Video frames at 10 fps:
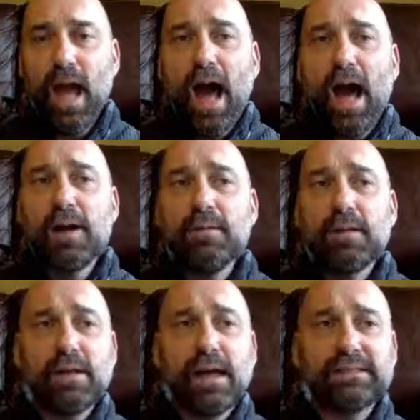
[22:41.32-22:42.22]
Uh,
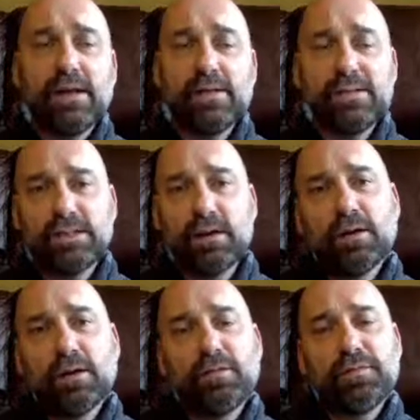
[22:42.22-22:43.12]
actually, it started
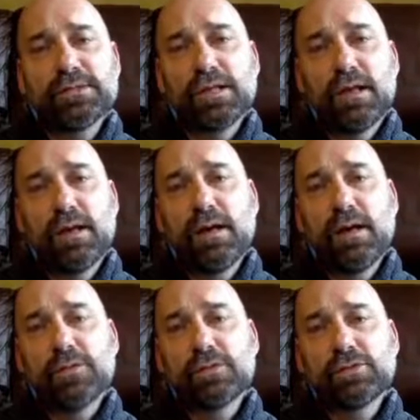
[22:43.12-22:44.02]
off as uh,
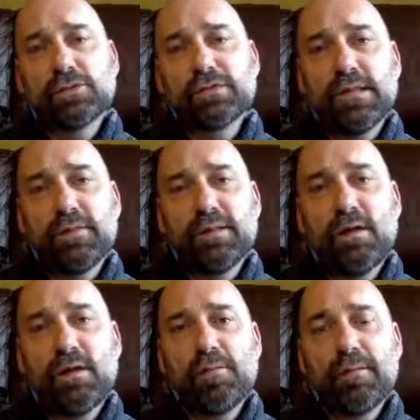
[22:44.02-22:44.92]
I was drawn to
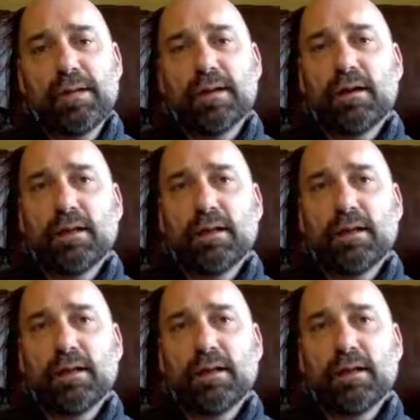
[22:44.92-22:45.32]
hypnotherapy.